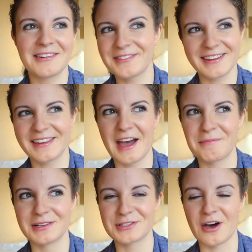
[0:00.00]
I don't think it
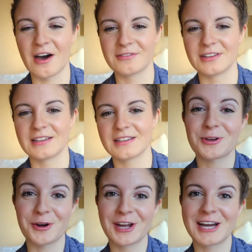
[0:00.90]
happens so often.
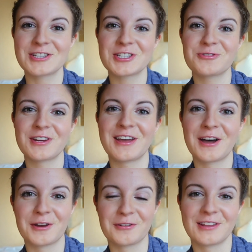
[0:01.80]
Sorry, I just ran
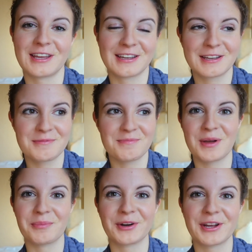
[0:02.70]
out of like
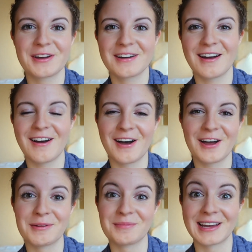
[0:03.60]
memory
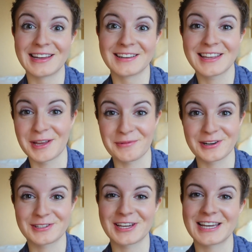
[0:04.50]
on my cameras.